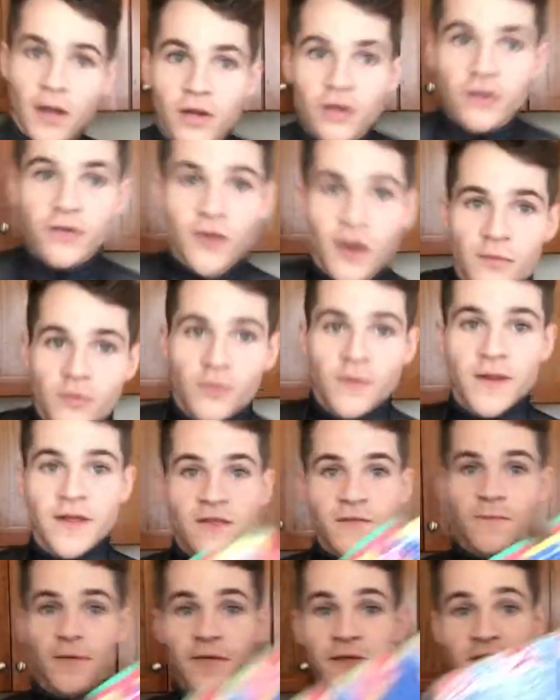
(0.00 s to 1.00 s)
I couldn't grab a
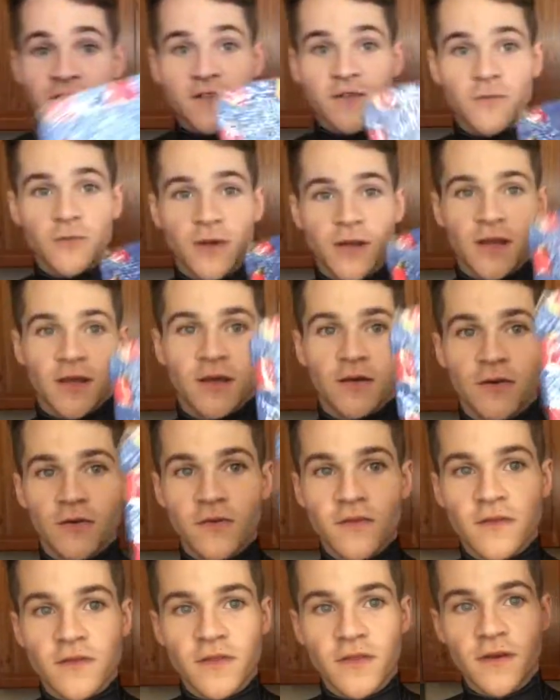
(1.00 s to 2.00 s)
piece, but this is what I
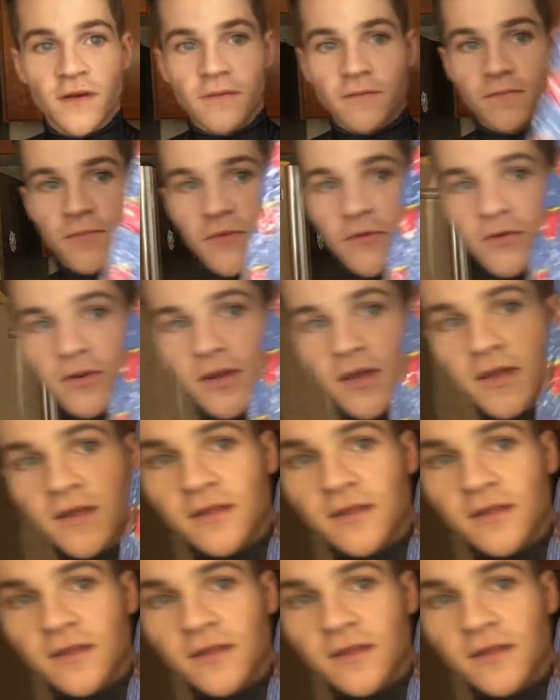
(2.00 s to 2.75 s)
use, the sort of